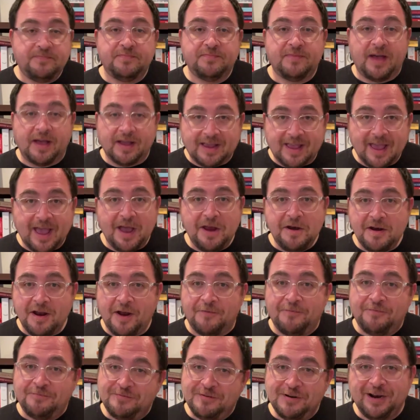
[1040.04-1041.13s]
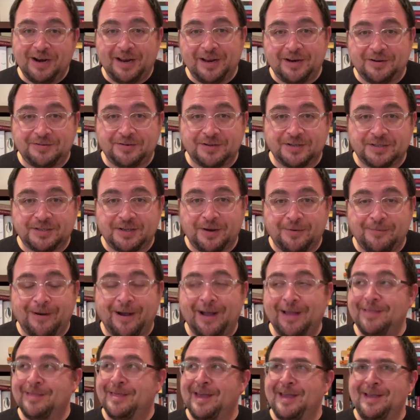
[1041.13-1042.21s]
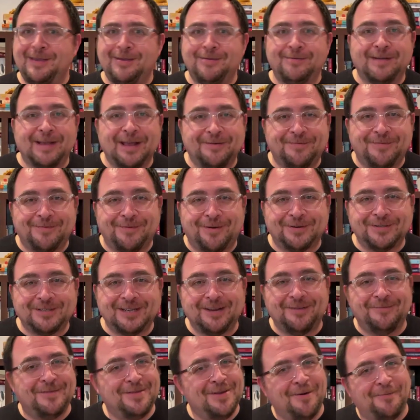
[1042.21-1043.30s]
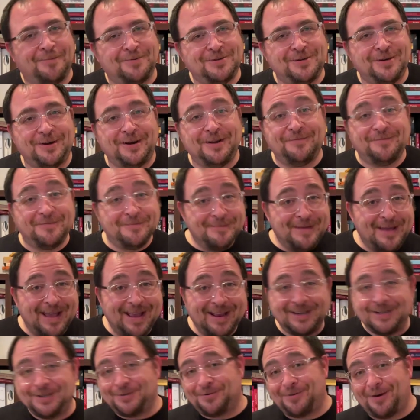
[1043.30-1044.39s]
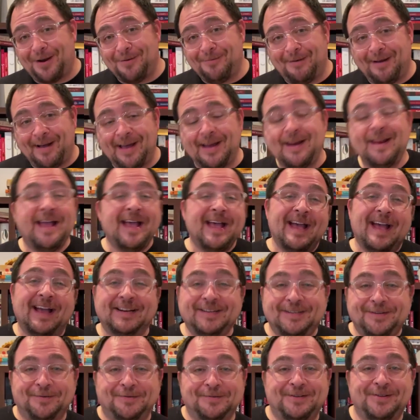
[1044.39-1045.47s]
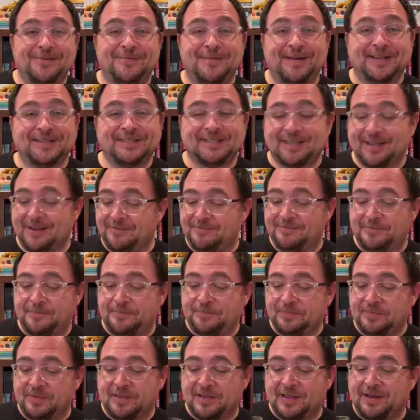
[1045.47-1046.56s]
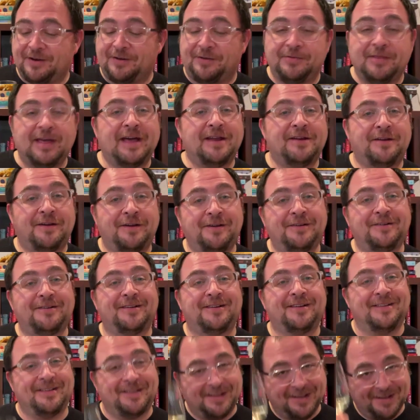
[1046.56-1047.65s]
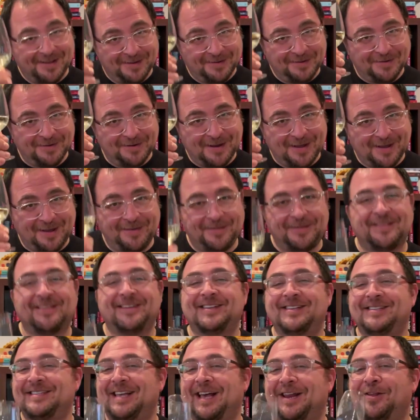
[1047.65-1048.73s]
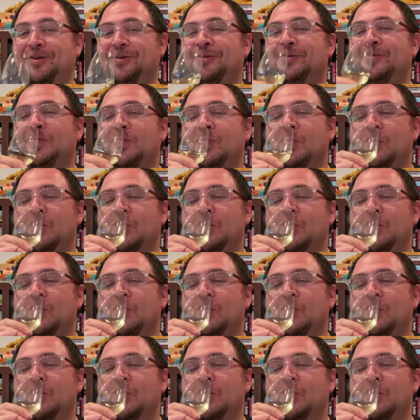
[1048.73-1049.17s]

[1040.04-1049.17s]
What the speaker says: again, a really interesting wine. Thank you again for watching and for the opportunity for me to try wine and talk to you about stuff. And on that note, good health, salut.